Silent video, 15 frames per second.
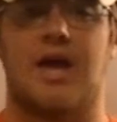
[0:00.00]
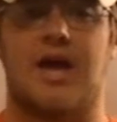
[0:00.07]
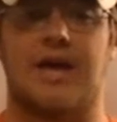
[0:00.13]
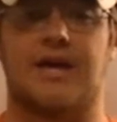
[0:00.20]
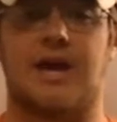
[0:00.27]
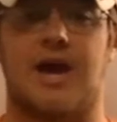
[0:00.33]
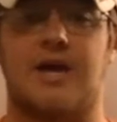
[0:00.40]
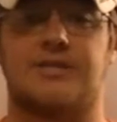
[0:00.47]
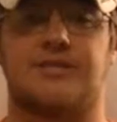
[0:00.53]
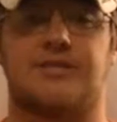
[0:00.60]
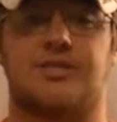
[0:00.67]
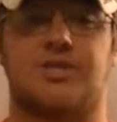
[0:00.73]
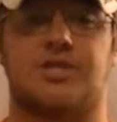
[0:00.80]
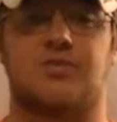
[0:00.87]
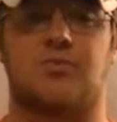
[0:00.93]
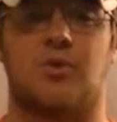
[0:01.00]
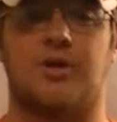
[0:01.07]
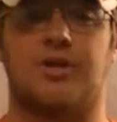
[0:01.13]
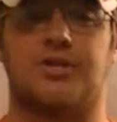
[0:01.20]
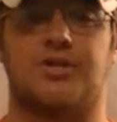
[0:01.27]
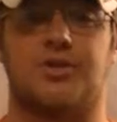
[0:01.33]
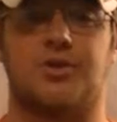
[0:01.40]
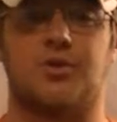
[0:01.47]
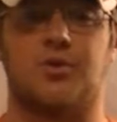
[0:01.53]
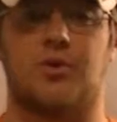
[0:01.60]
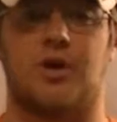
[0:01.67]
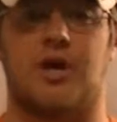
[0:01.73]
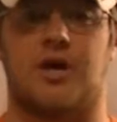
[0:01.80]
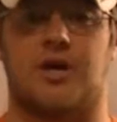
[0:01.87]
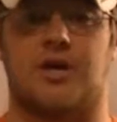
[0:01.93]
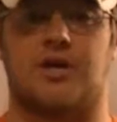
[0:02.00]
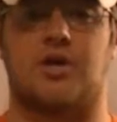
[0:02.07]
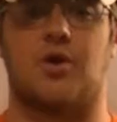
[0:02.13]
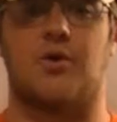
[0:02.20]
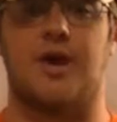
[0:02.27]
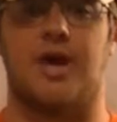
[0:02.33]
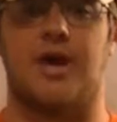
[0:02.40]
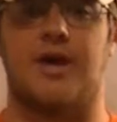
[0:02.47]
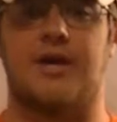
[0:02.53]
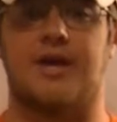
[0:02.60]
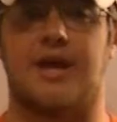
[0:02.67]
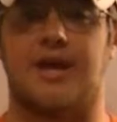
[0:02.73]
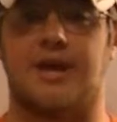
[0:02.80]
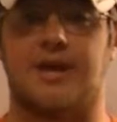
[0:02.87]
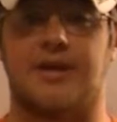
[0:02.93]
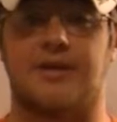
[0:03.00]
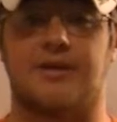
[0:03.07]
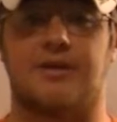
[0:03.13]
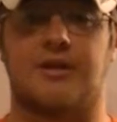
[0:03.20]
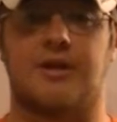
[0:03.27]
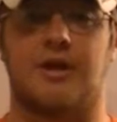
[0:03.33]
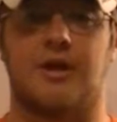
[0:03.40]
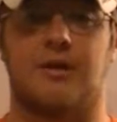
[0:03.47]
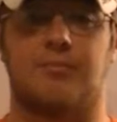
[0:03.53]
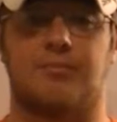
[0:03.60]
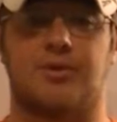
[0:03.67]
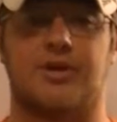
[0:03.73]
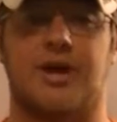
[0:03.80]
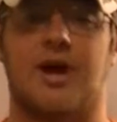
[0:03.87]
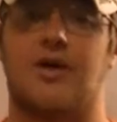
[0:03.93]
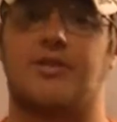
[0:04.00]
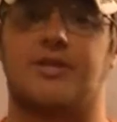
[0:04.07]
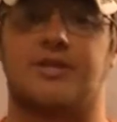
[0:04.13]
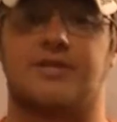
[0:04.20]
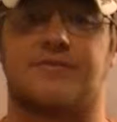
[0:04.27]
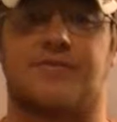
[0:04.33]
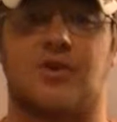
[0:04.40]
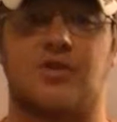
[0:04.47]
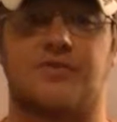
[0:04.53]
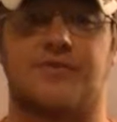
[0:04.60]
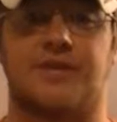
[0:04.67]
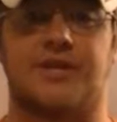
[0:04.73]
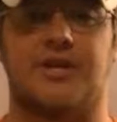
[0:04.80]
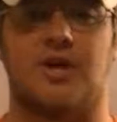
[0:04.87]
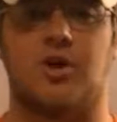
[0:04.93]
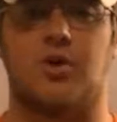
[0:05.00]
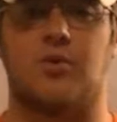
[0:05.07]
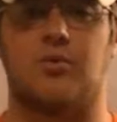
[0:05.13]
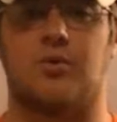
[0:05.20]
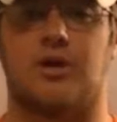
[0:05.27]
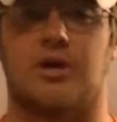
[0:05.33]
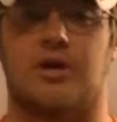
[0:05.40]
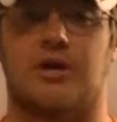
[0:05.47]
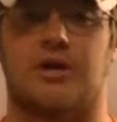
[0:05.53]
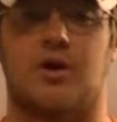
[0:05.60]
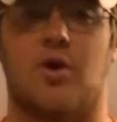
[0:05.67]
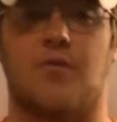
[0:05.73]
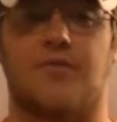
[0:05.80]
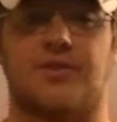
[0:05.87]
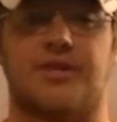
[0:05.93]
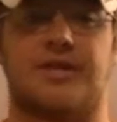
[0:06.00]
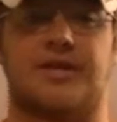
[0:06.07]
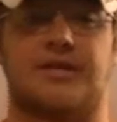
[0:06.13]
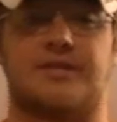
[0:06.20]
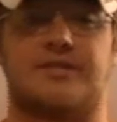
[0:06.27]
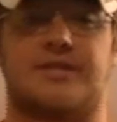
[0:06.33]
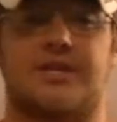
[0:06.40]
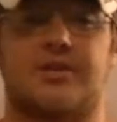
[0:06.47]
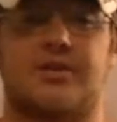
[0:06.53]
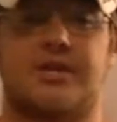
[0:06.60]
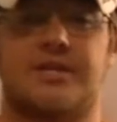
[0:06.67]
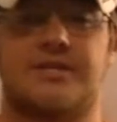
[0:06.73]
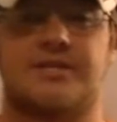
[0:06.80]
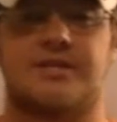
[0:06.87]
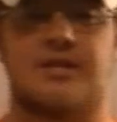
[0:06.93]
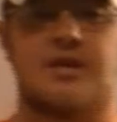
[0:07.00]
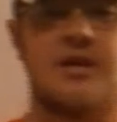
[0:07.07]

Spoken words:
Hey guys, just wanted to go ahead and put out this first video, hopefully in a series